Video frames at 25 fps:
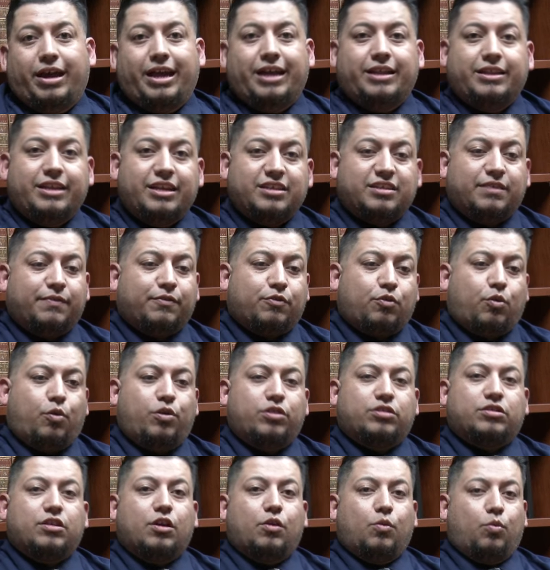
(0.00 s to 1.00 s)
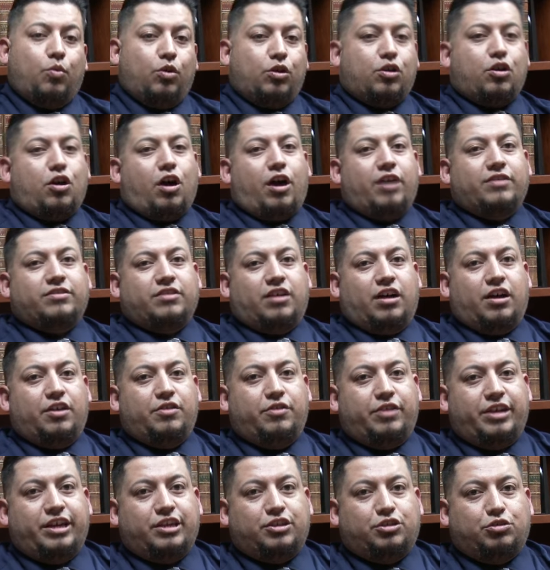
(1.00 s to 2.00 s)
And this, of course, will cause
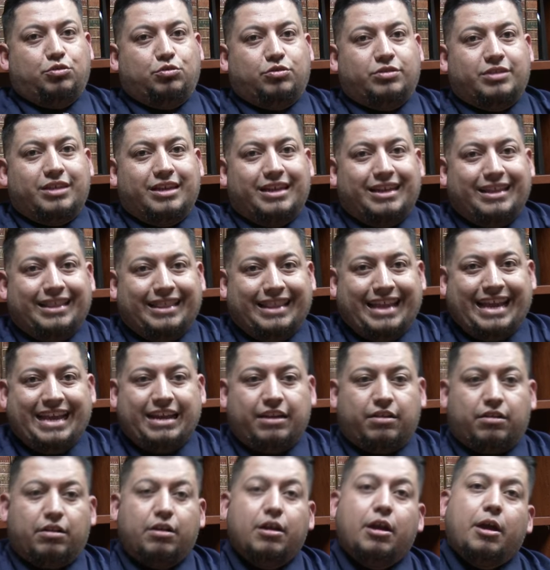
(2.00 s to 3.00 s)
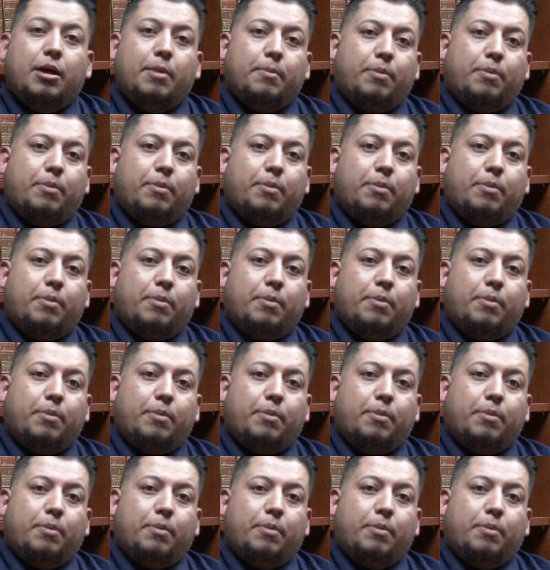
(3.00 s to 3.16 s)
other issues later,